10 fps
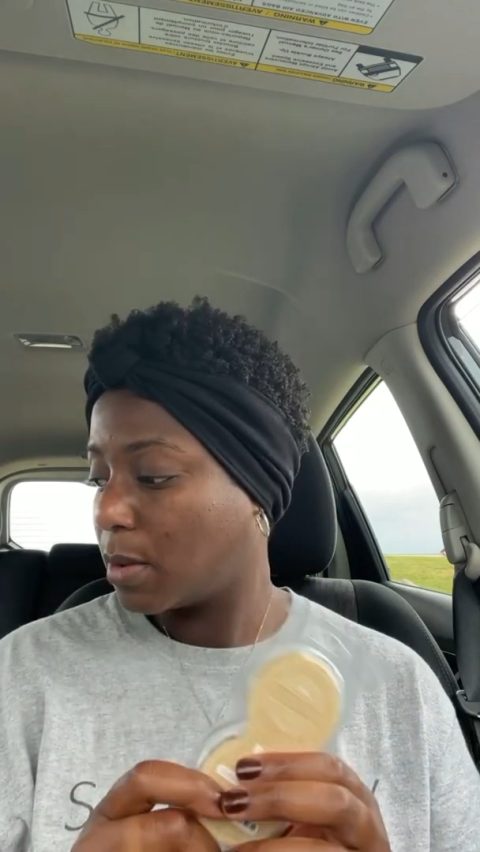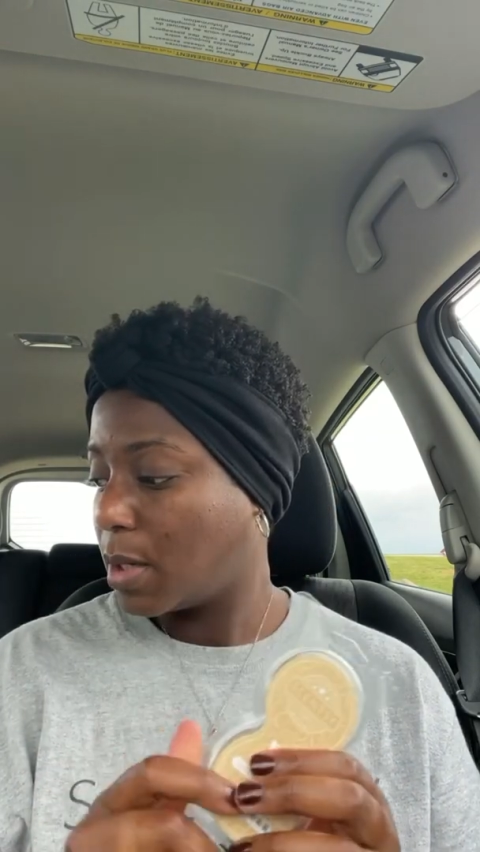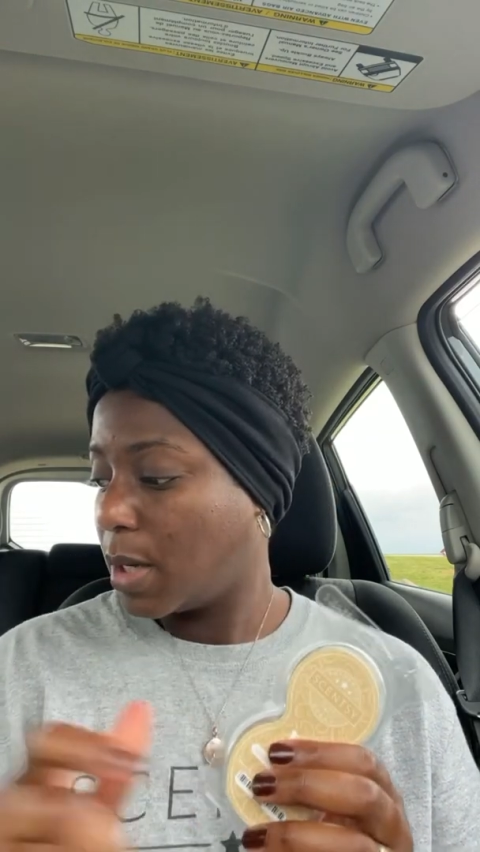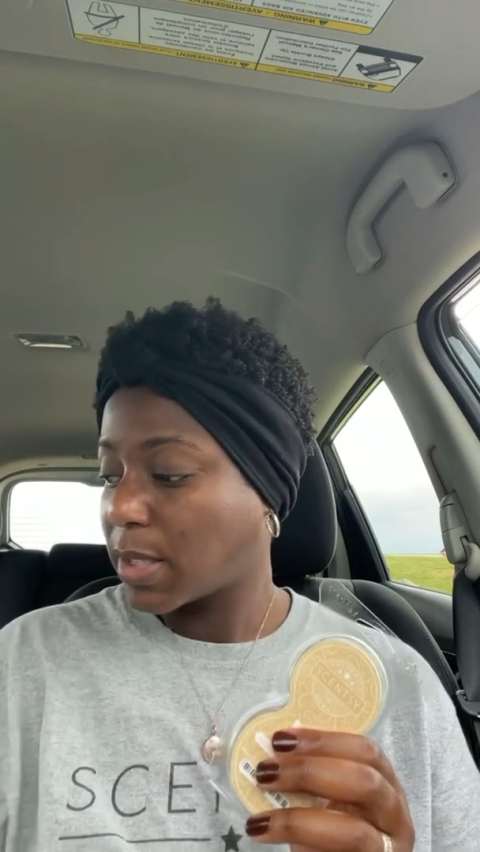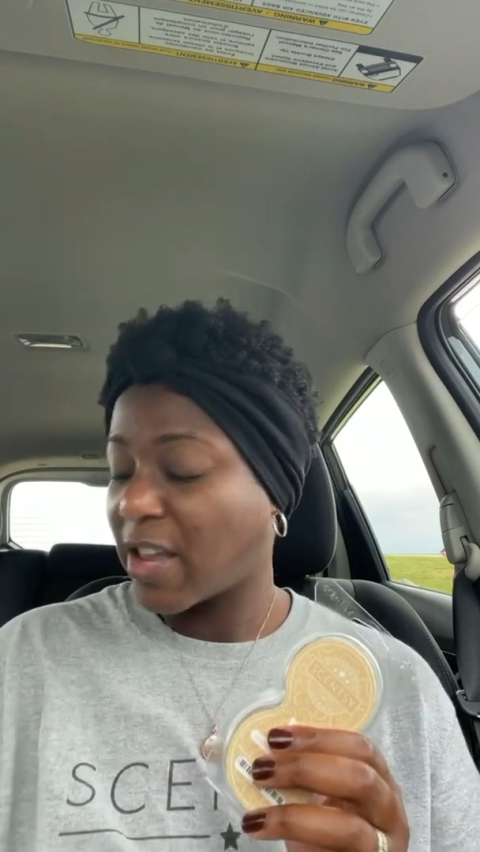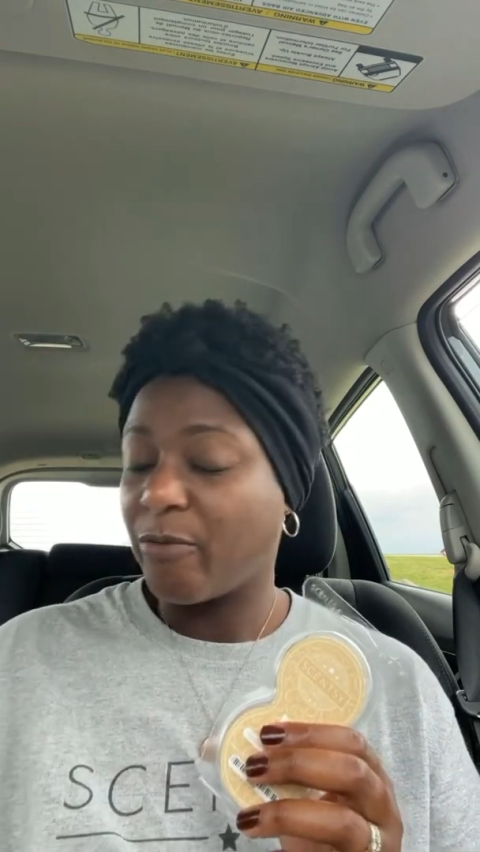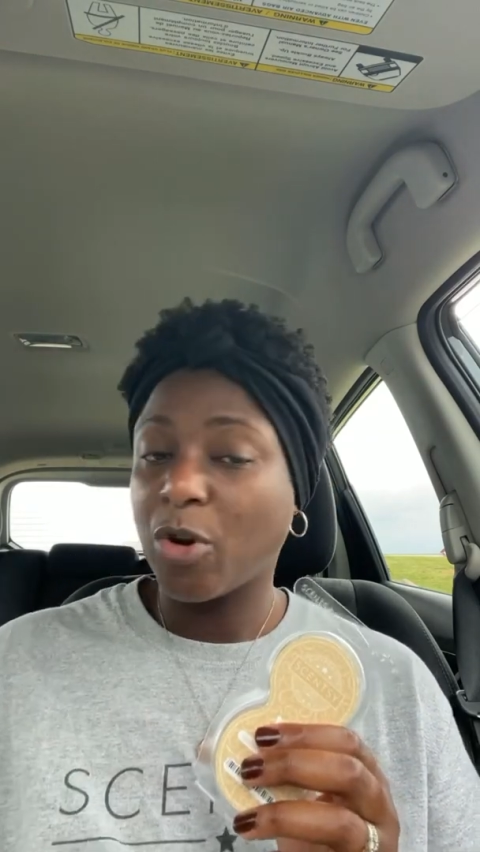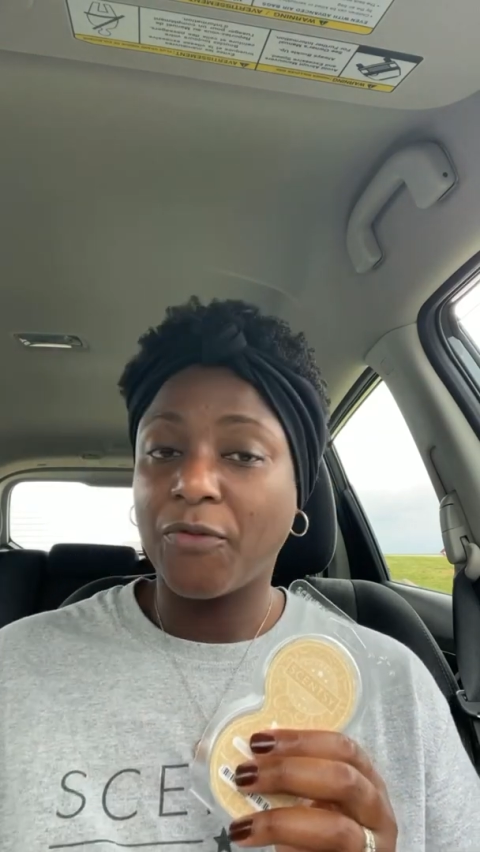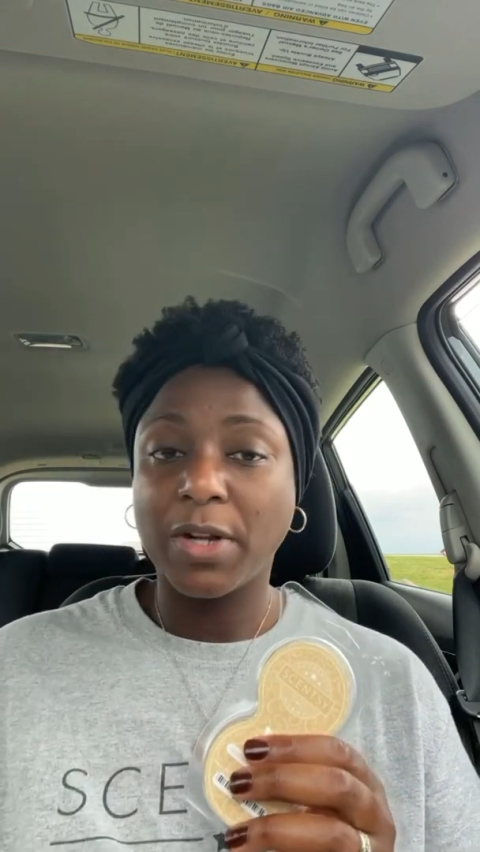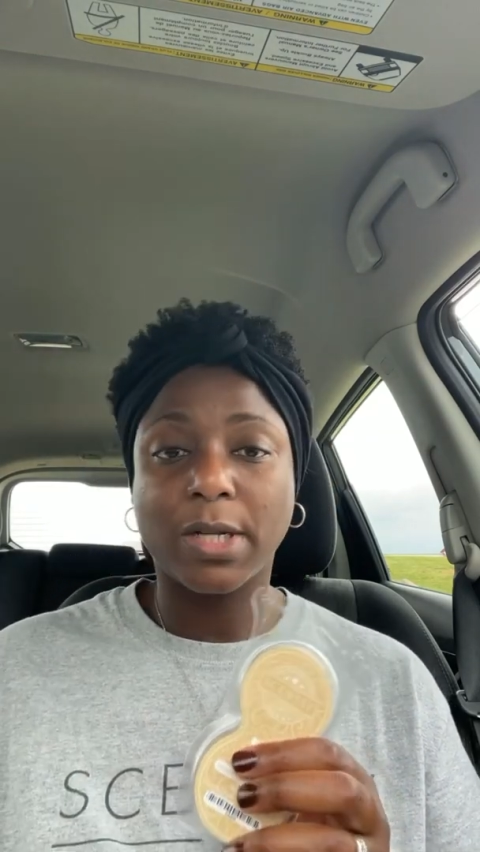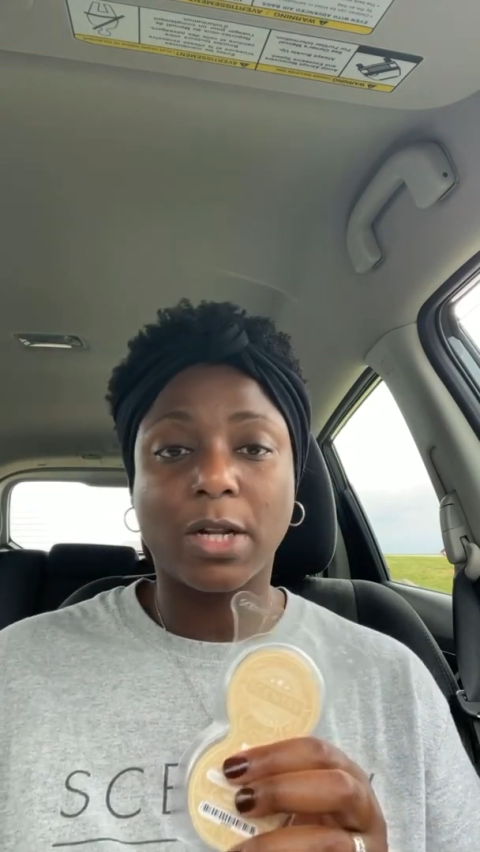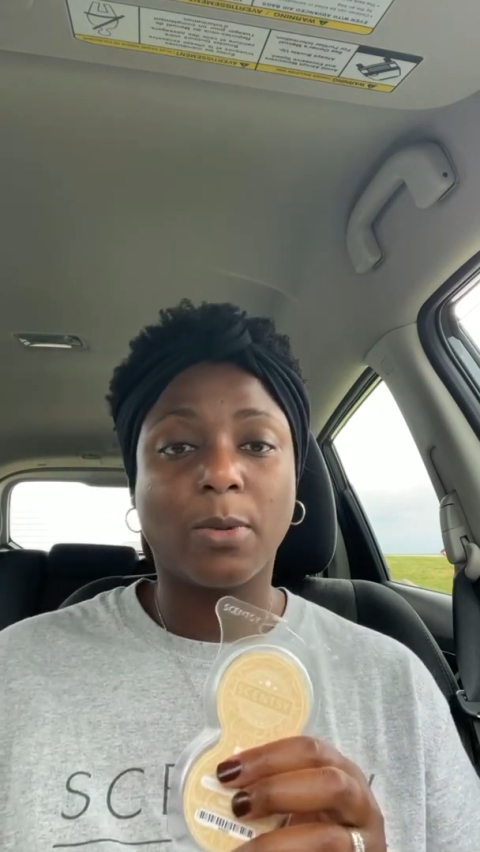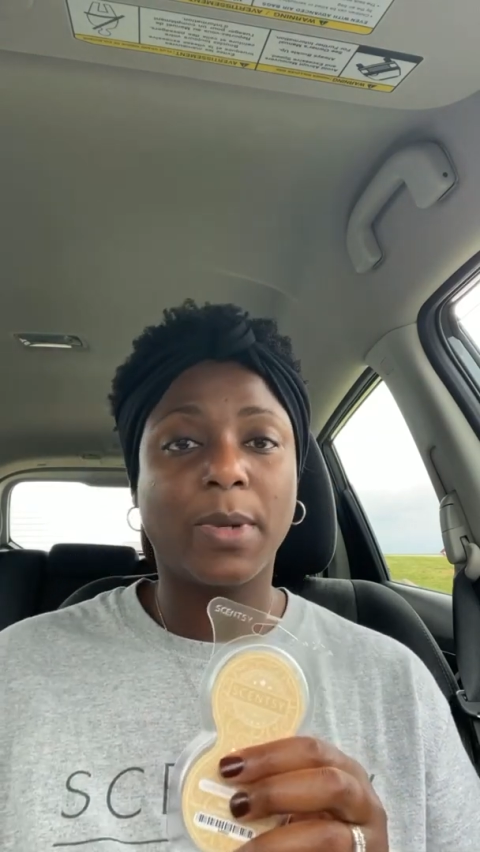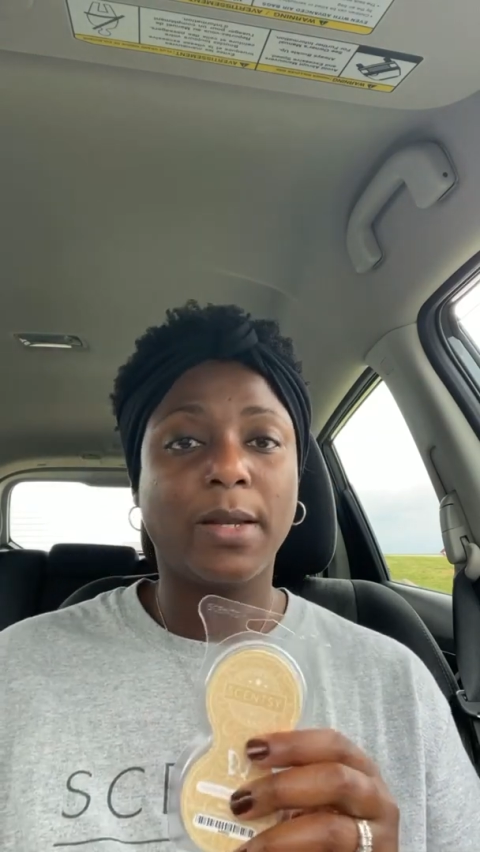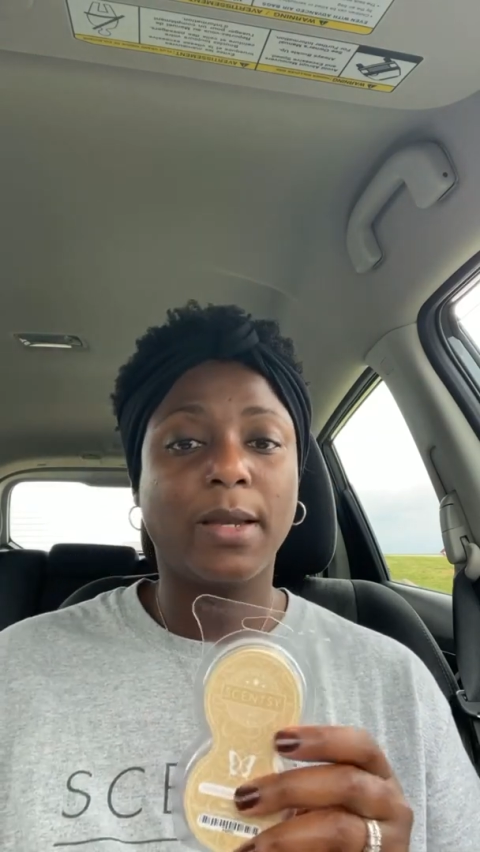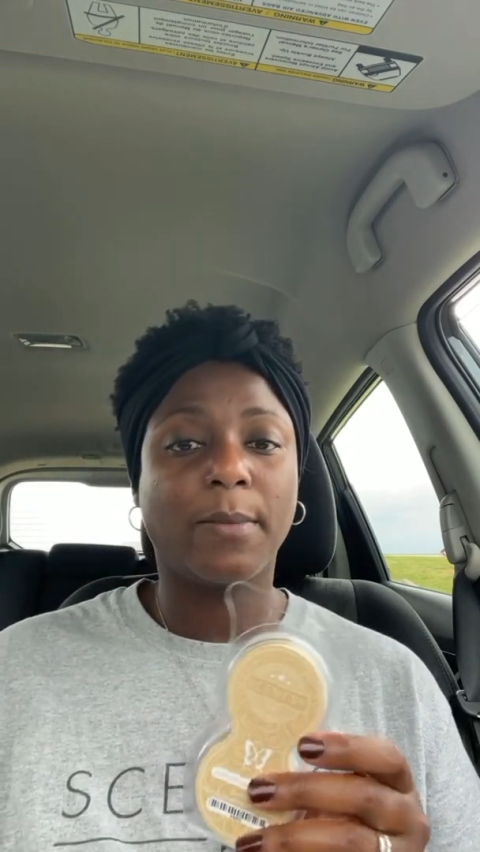So I have Perfect Gentleman